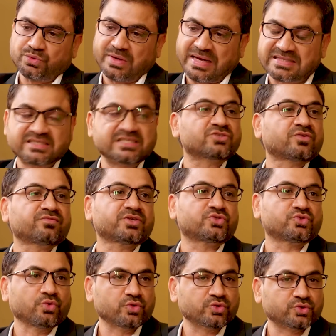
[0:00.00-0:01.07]
to access of the
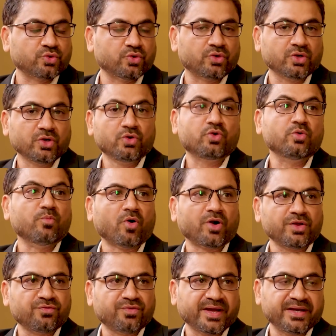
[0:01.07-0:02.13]
source code, to
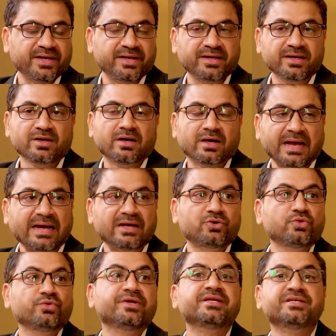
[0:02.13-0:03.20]
modify it, and
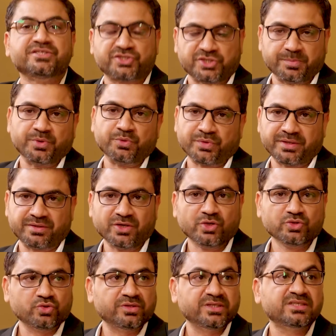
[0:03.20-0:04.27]
to redistribute it.
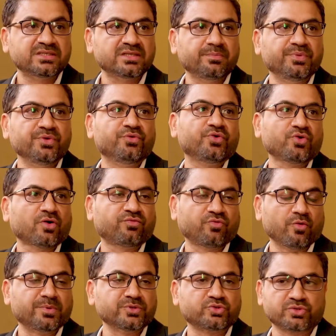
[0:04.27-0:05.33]
So this is the beauty of
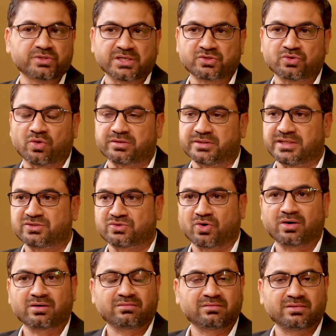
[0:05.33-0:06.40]
open source technology. It's
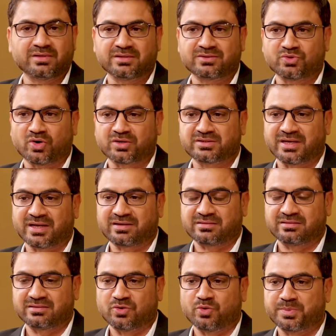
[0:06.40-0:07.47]
not that
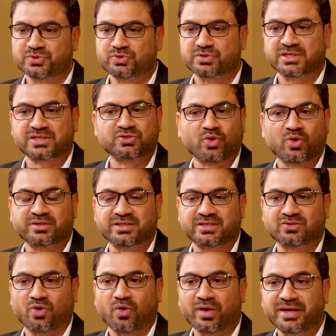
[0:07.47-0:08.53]
open source technology
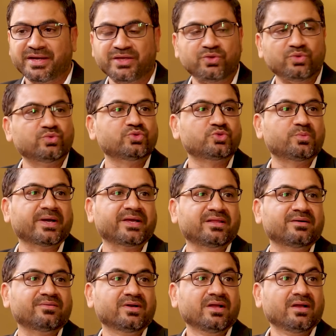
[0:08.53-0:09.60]
is only used by
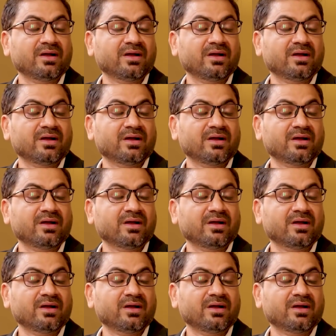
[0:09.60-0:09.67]
the